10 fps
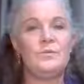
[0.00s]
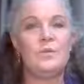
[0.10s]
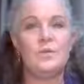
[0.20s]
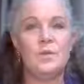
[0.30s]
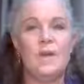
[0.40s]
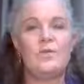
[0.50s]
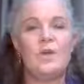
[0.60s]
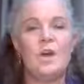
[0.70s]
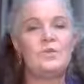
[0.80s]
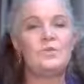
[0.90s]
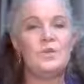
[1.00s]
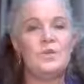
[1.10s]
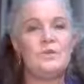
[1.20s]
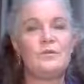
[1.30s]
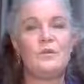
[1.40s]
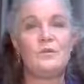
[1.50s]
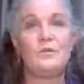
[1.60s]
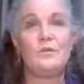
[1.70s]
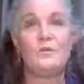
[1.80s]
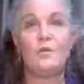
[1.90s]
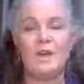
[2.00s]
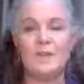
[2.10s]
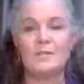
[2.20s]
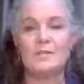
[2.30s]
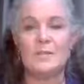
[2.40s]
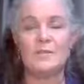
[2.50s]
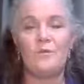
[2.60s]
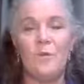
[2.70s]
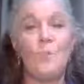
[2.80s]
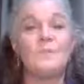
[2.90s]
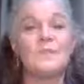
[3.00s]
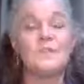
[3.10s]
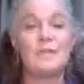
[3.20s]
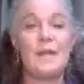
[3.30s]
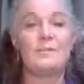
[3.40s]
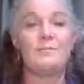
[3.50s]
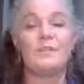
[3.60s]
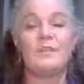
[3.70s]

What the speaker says: we do have quite a few different forms and shapes